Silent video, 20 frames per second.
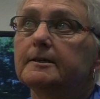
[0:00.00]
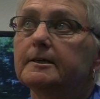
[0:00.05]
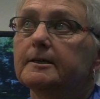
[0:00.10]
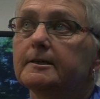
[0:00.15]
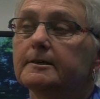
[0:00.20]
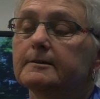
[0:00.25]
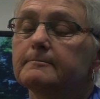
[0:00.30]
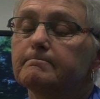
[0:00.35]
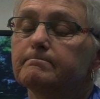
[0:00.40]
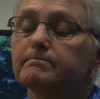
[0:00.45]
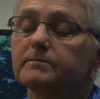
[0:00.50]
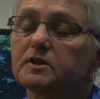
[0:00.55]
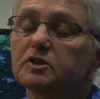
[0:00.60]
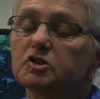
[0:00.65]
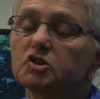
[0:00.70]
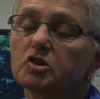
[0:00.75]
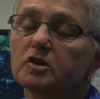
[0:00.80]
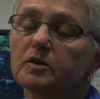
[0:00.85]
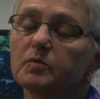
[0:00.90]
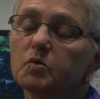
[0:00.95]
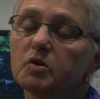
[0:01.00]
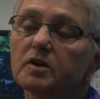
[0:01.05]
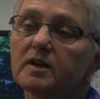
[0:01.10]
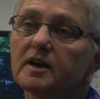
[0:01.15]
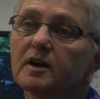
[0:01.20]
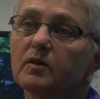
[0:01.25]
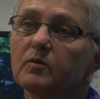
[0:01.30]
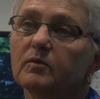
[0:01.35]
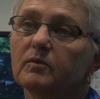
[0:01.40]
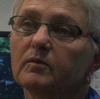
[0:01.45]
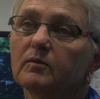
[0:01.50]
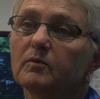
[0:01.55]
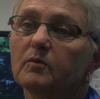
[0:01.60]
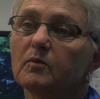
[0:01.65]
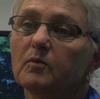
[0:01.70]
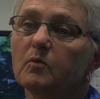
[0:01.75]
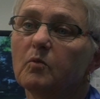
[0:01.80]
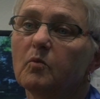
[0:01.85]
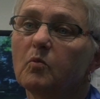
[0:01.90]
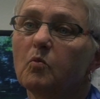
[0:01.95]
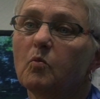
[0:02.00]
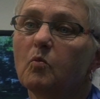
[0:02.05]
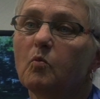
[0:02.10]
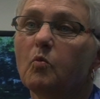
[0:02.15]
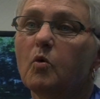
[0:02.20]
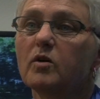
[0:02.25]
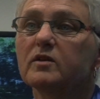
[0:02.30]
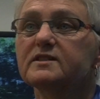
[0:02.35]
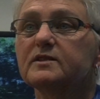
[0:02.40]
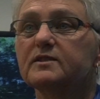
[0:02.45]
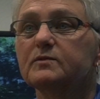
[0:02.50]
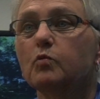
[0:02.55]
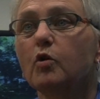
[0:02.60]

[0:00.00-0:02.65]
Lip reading: to try and work out what